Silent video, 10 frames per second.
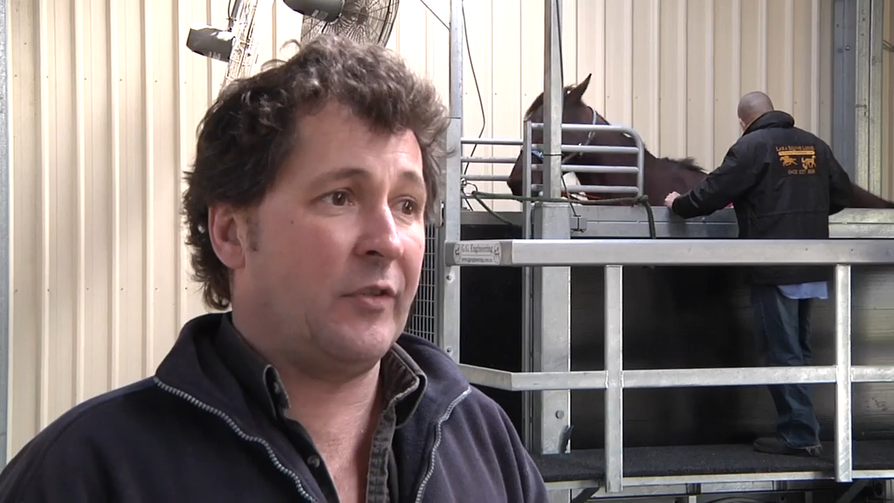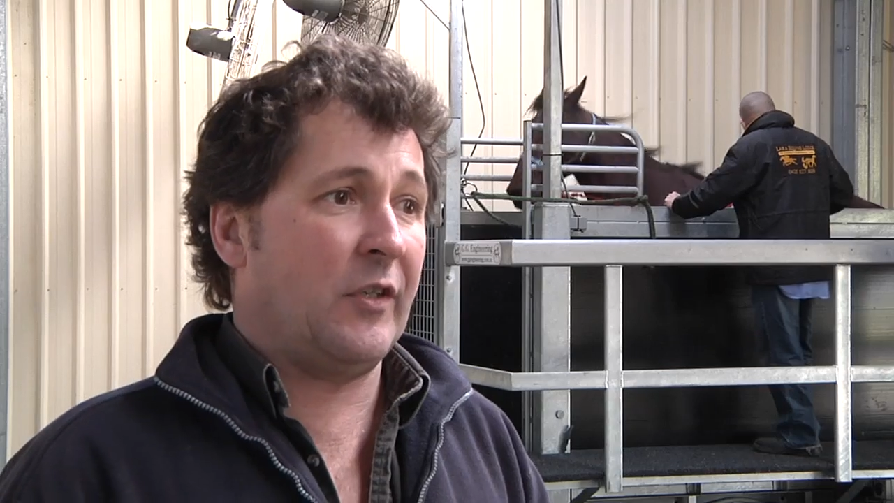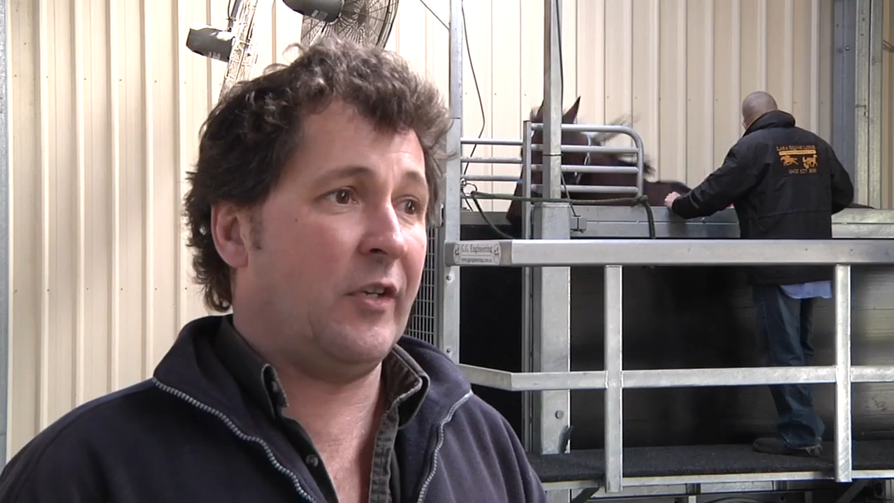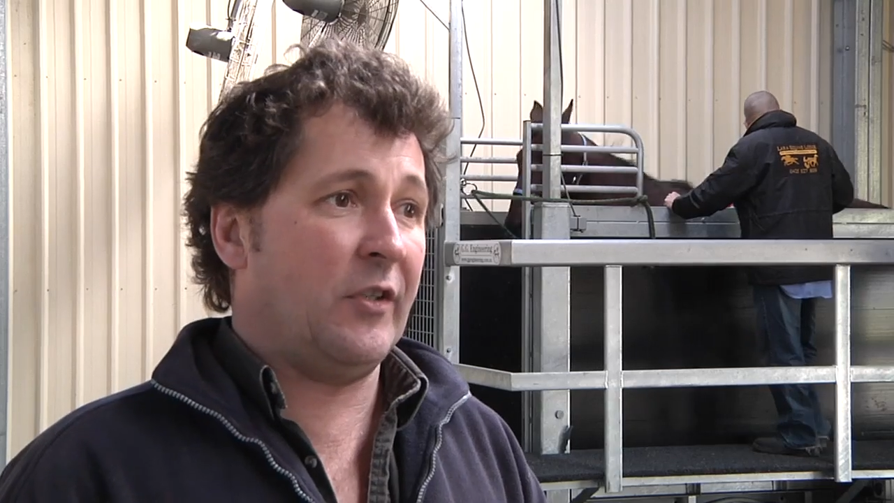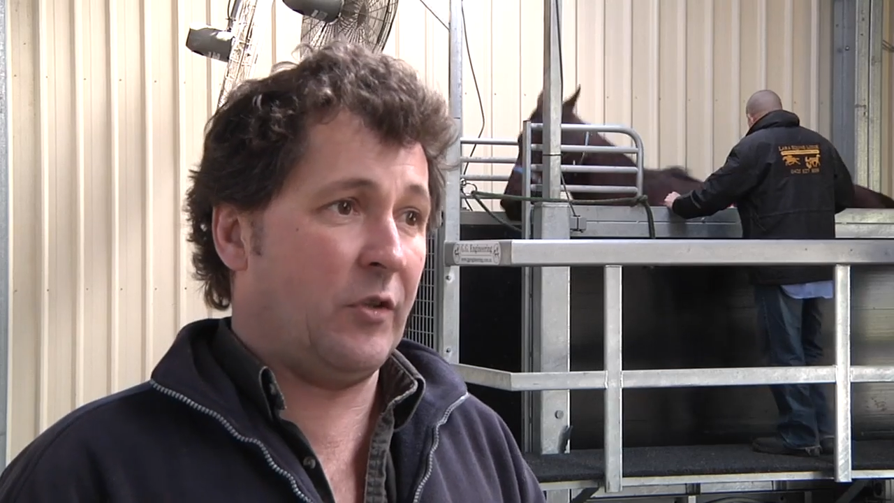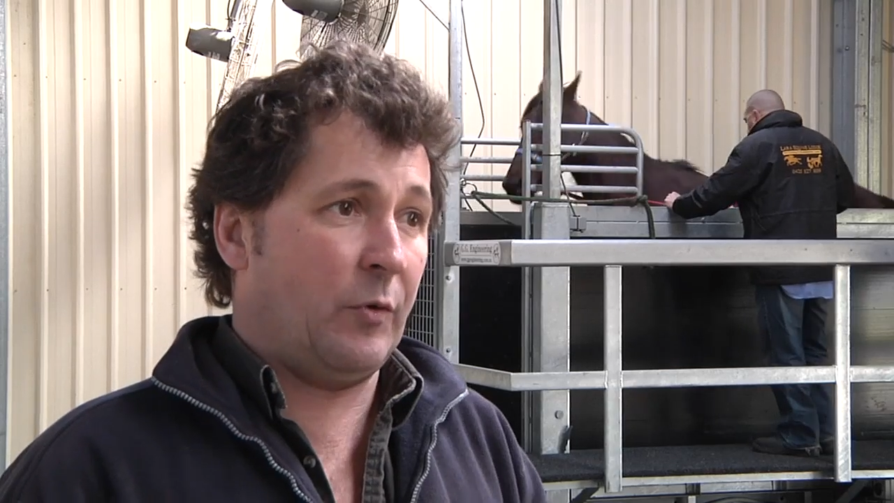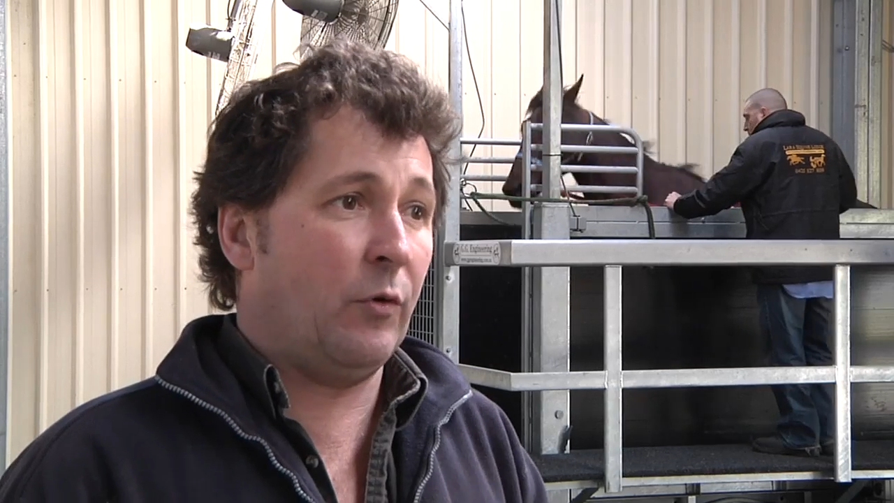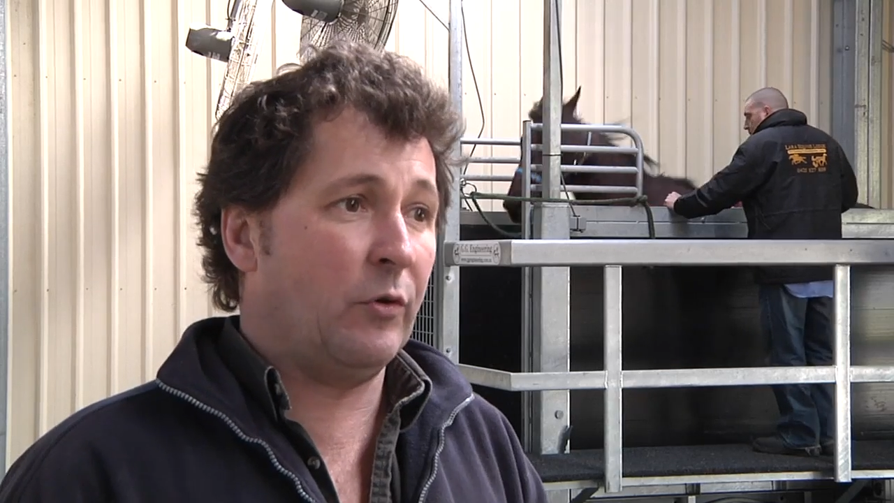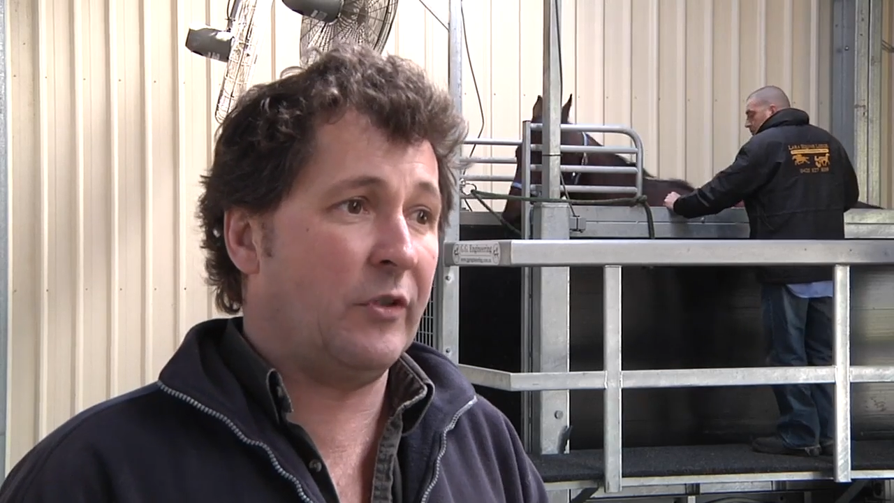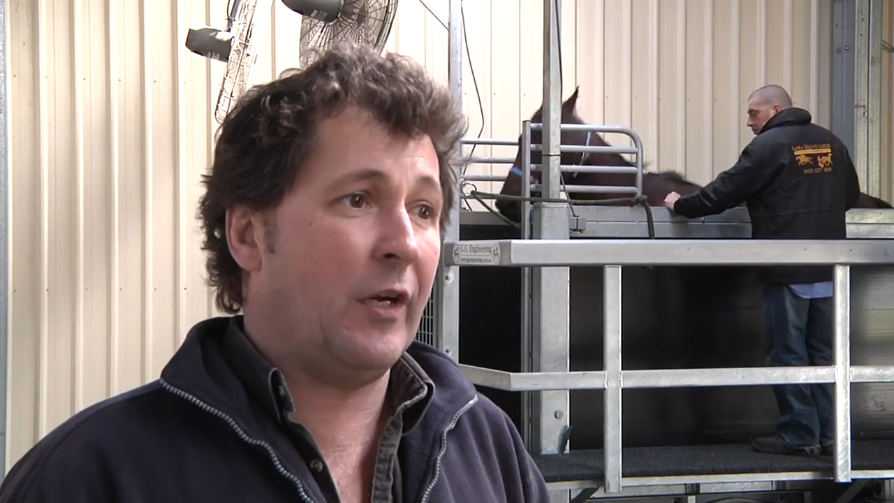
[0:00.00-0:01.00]
of successes with
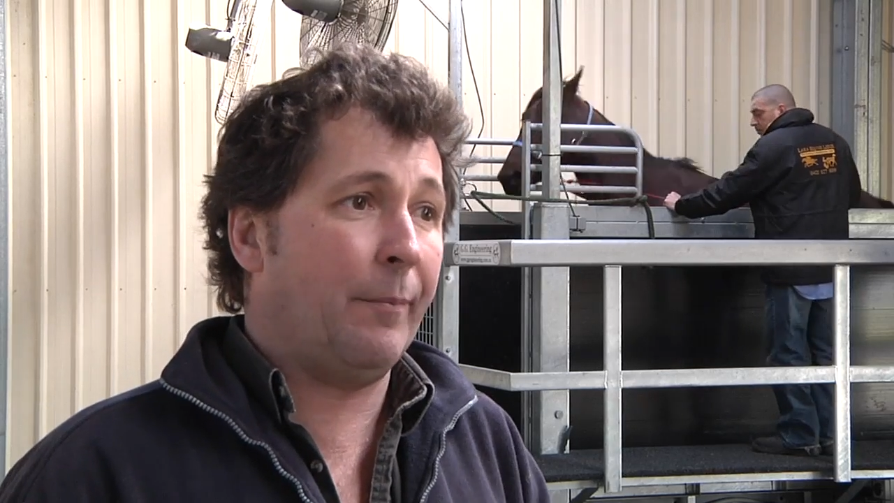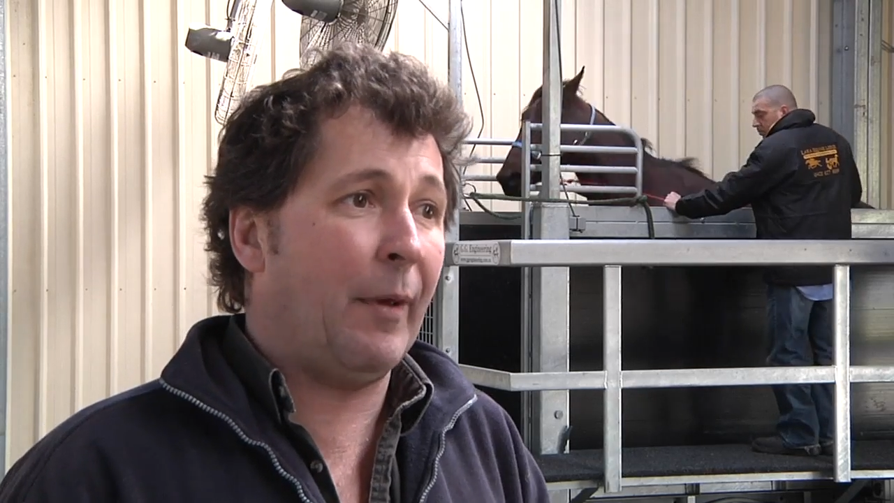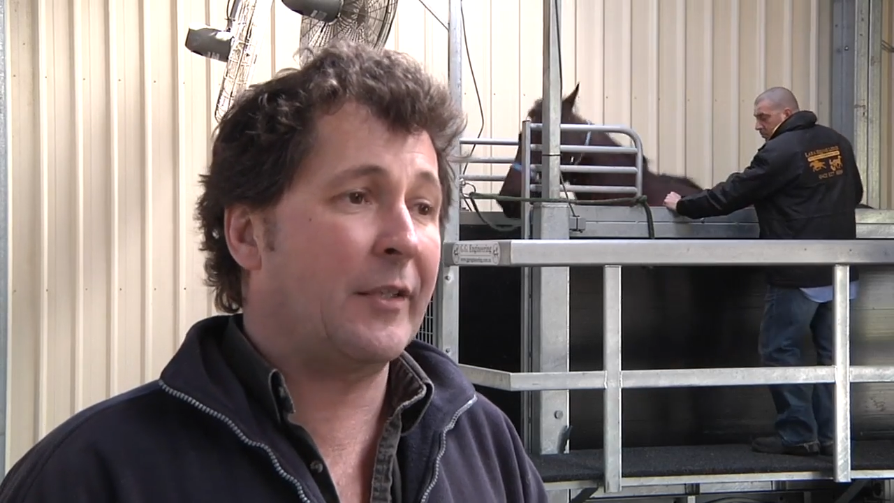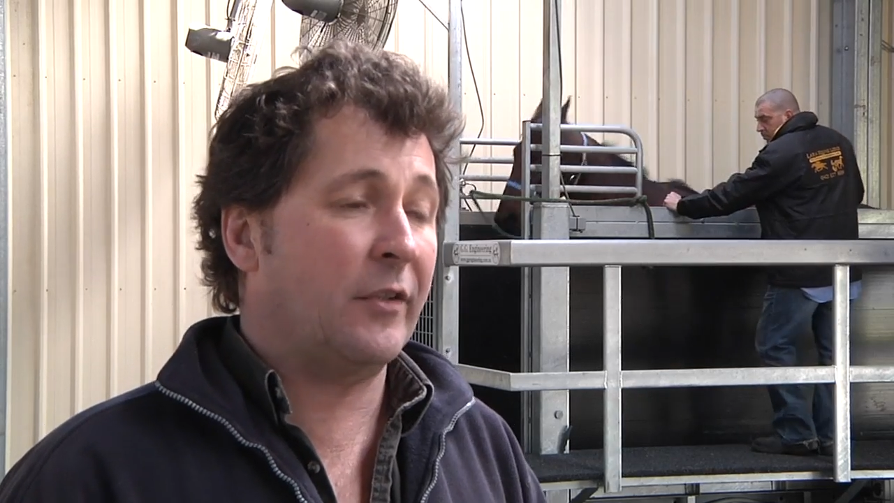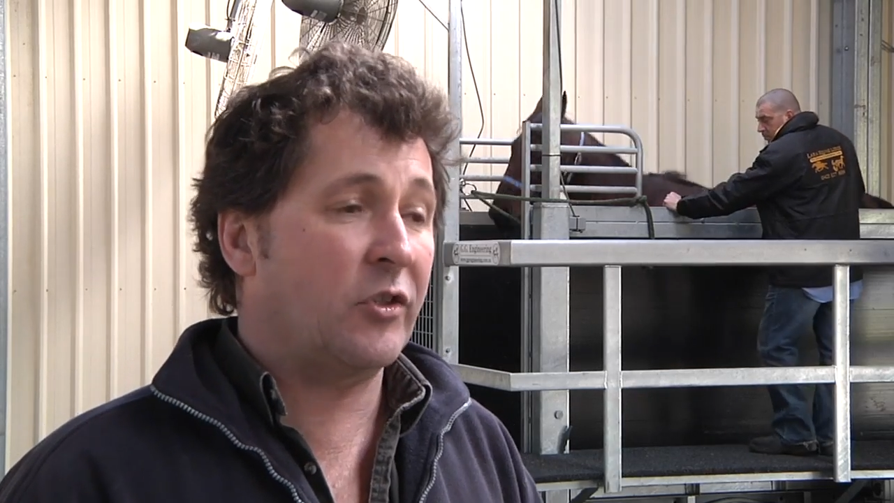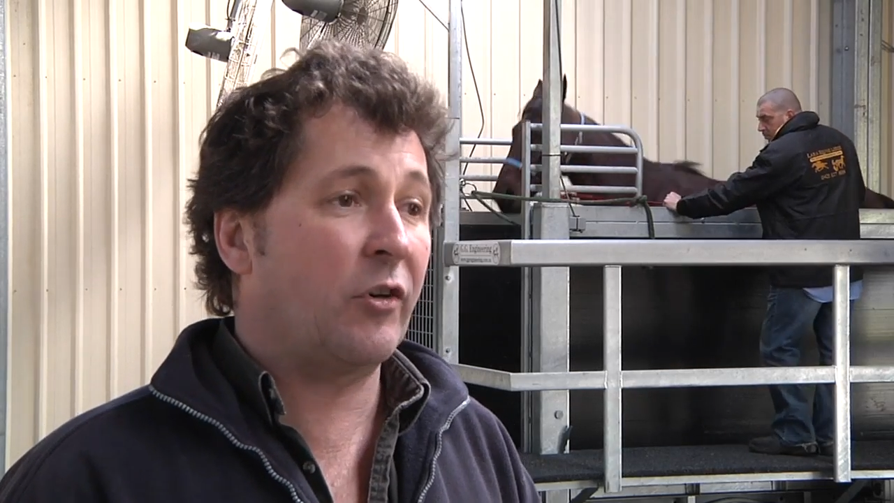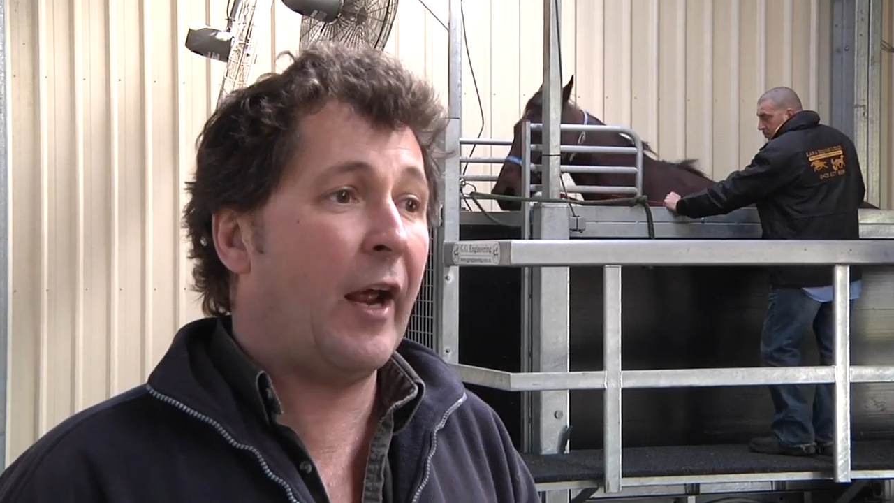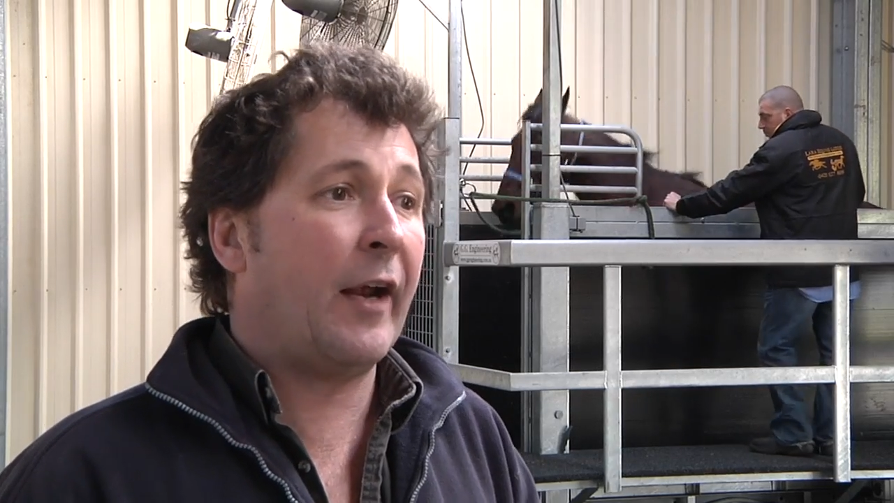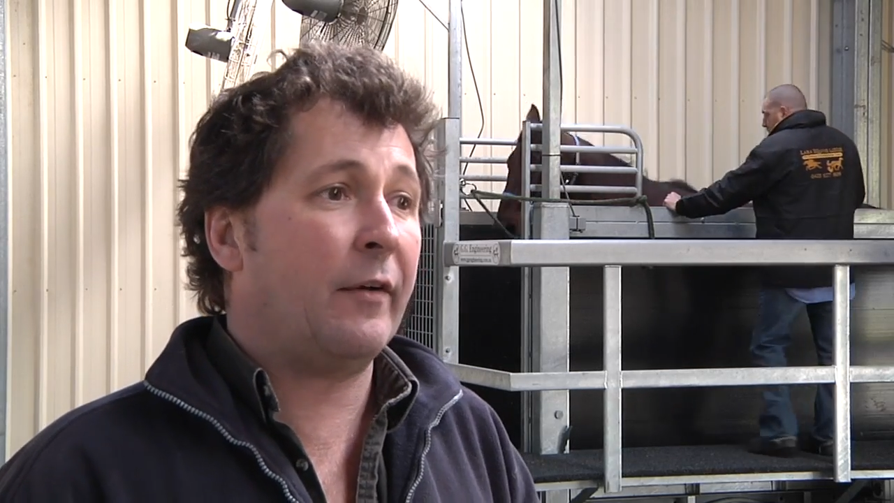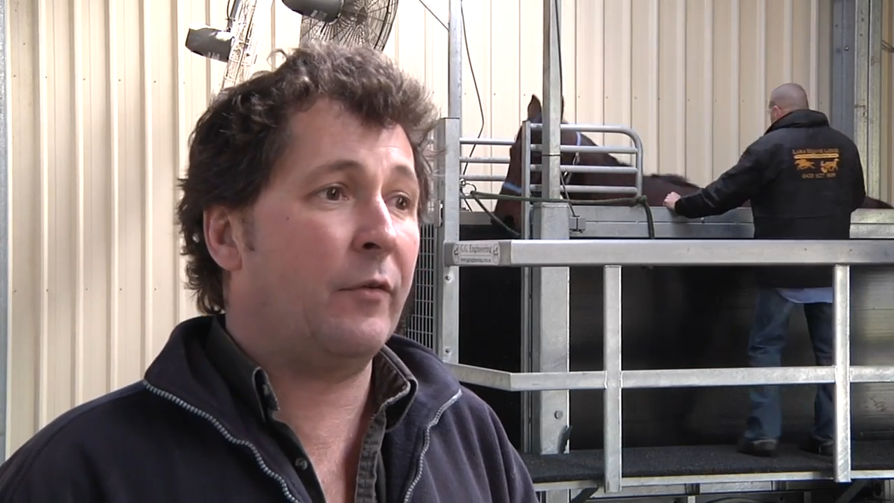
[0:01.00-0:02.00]
horses getting back to the
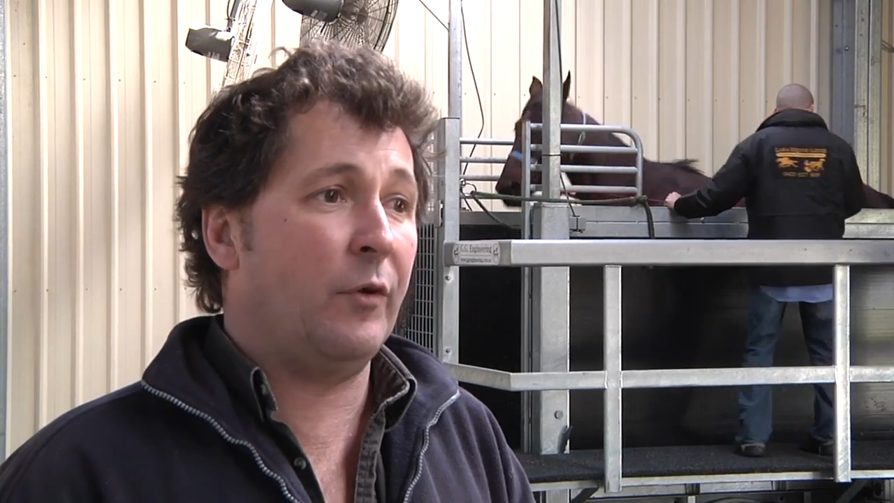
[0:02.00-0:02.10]
track